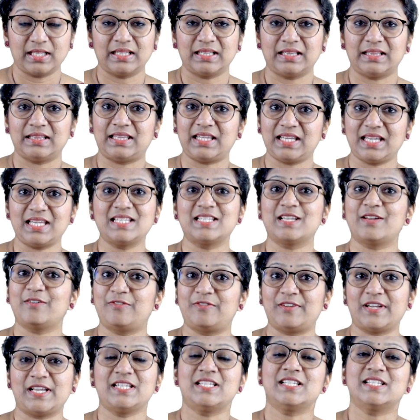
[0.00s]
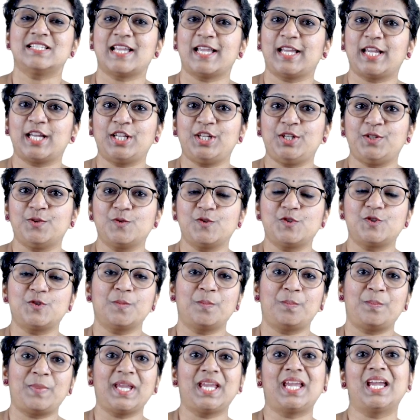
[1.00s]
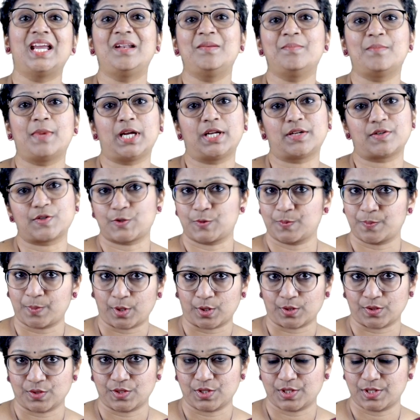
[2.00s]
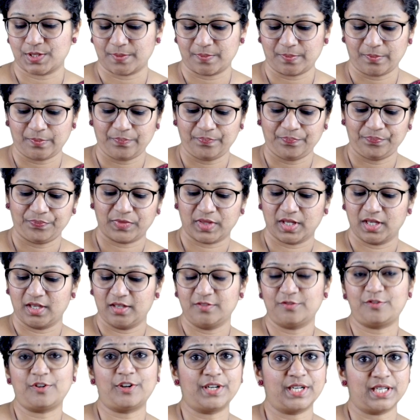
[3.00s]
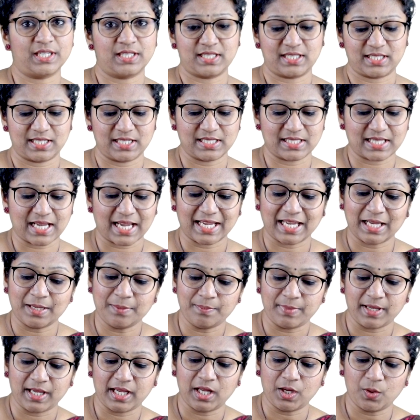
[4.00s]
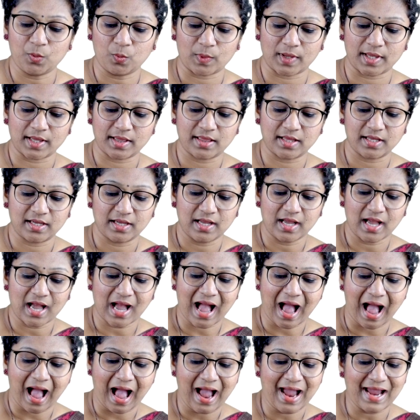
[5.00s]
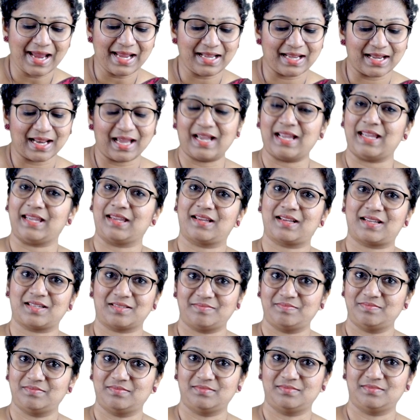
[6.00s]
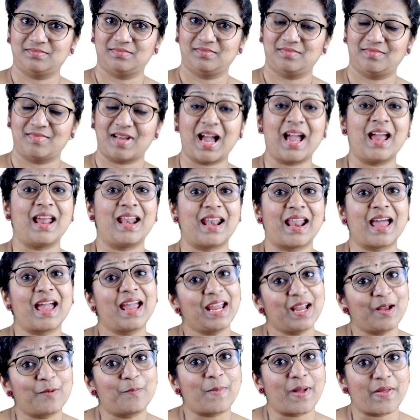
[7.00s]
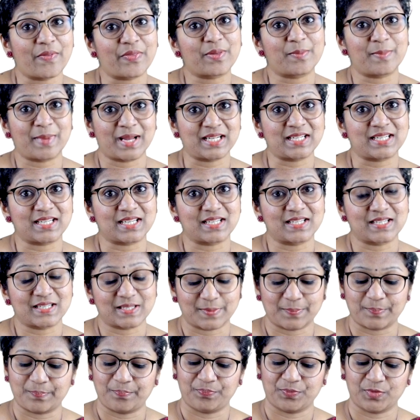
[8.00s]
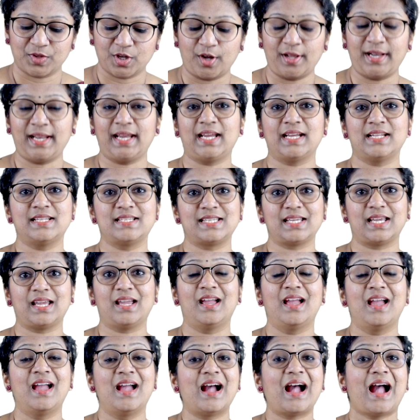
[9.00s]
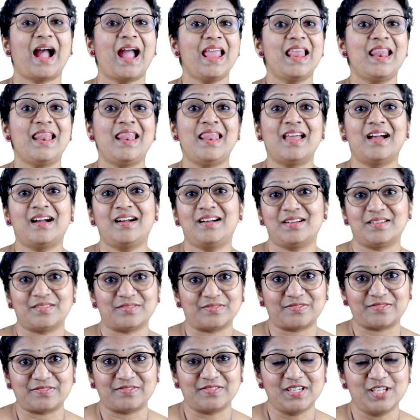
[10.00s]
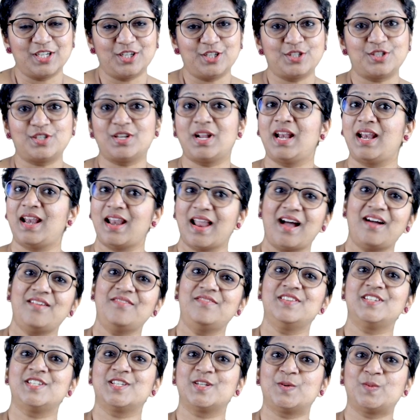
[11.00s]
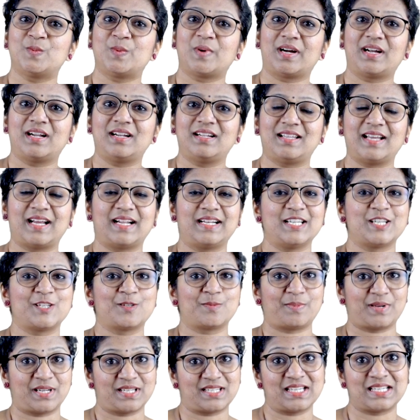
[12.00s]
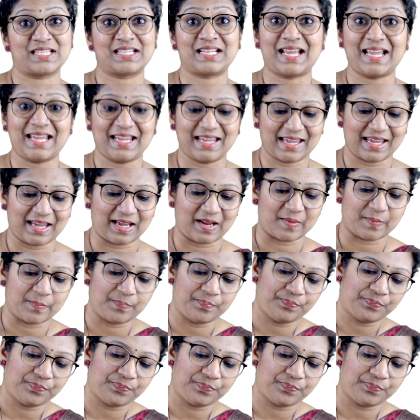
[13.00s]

These are phrases I can use to begin my response. For instance, I can begin with, I like mathematics. Or I can say, I love. So love is a word that expresses liking.